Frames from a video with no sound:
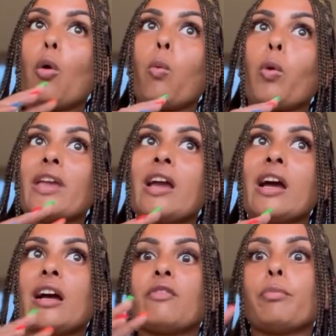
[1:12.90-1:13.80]
we
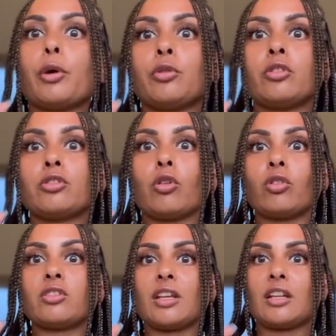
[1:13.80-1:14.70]
have bonus
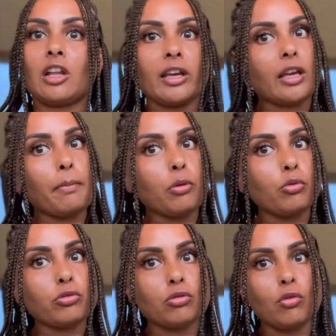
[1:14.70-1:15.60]
content like
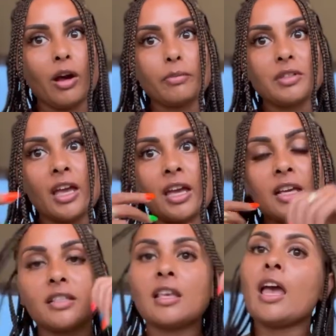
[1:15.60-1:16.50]
portal
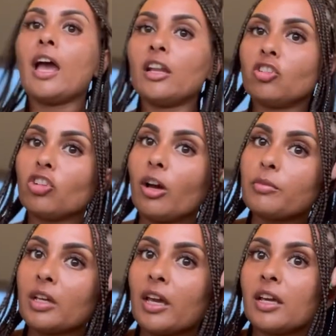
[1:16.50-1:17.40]
updates, energy
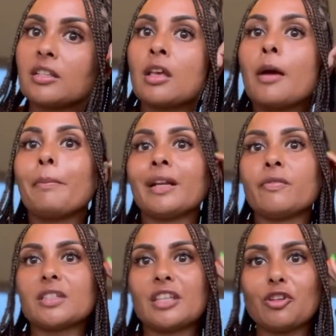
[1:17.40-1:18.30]
updates,
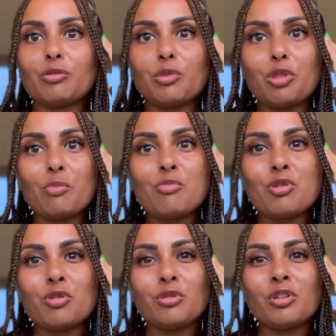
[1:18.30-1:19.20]
manifestation with the
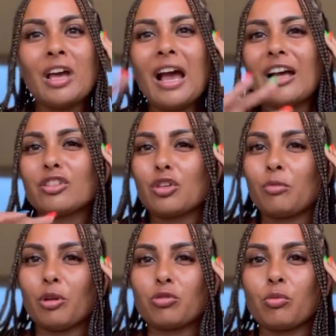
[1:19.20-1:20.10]
moon, and so
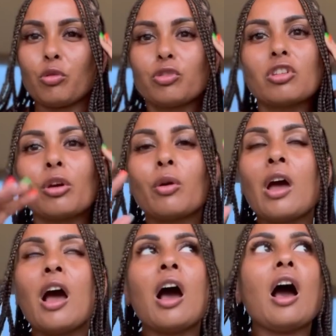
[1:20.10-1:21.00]
much more. So
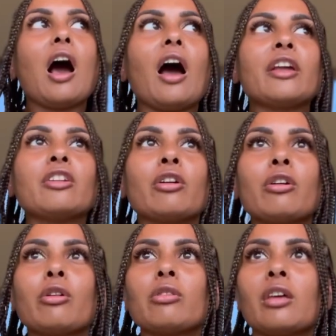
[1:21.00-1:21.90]
I
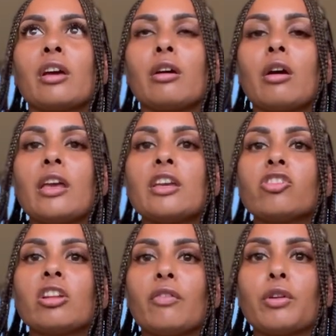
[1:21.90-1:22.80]
know that each
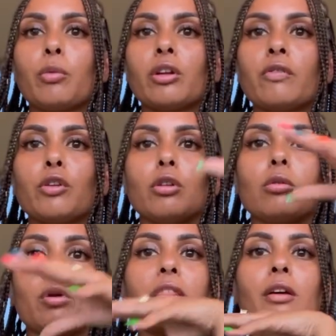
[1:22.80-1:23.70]
and every one of you,
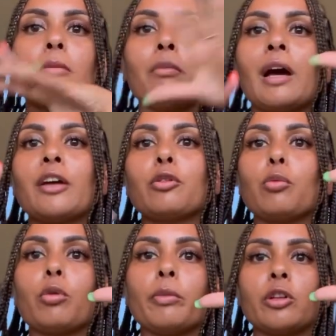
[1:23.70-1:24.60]
whether man or
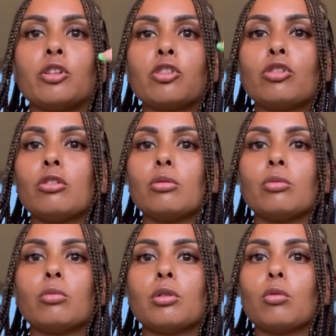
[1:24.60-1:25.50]
woman, you
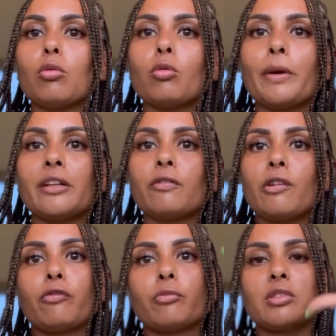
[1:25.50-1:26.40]
will all
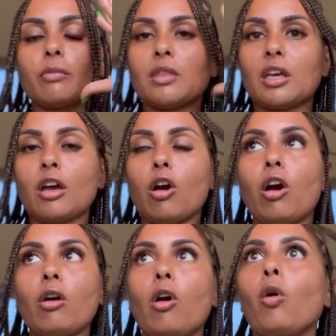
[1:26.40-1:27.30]
benefit from something
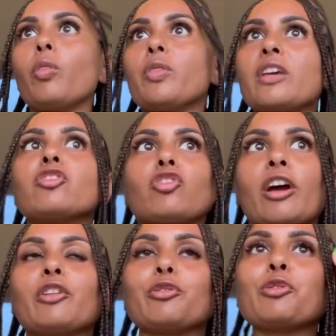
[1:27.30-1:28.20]
on this
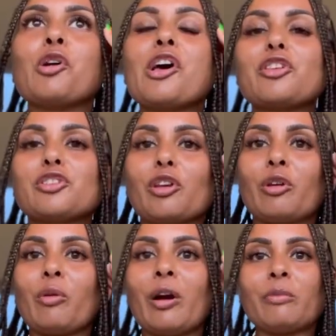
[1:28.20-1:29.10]
channel.
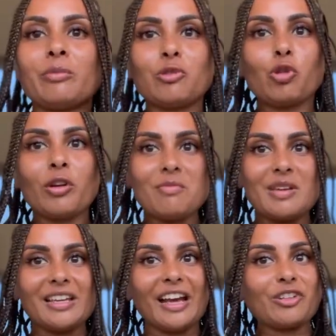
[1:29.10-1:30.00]
So join
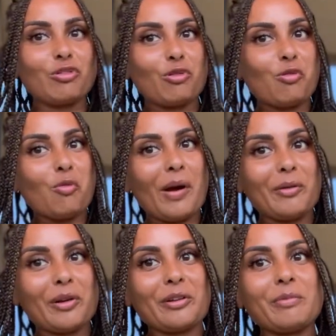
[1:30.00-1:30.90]
me, and you're all
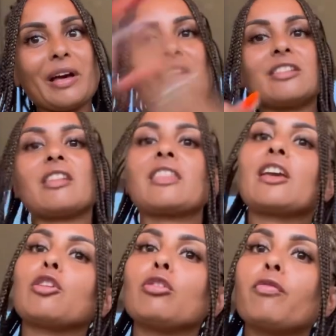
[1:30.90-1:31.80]
welcome. And
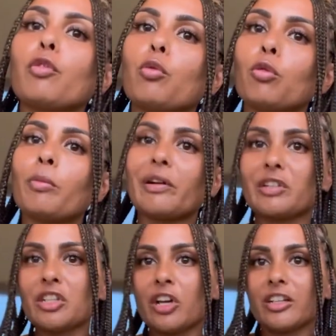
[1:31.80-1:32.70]
thank you for all my
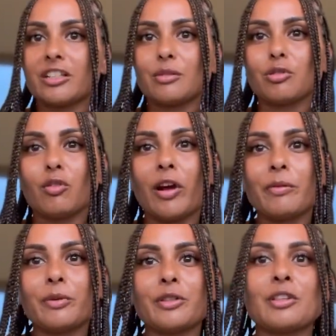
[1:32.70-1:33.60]
returning
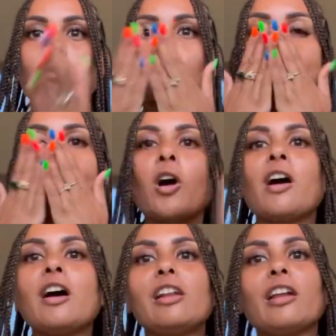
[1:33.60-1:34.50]
subscribers.
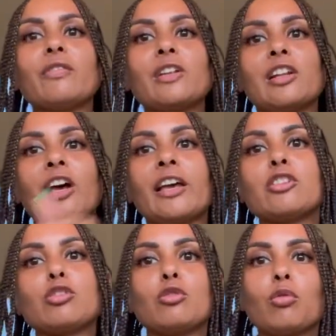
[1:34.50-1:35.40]
Love and light
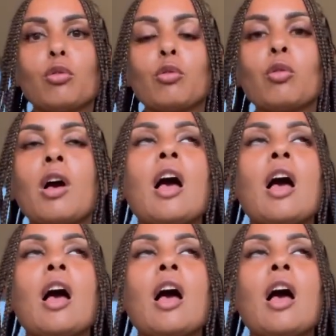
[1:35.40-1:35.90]
to you all.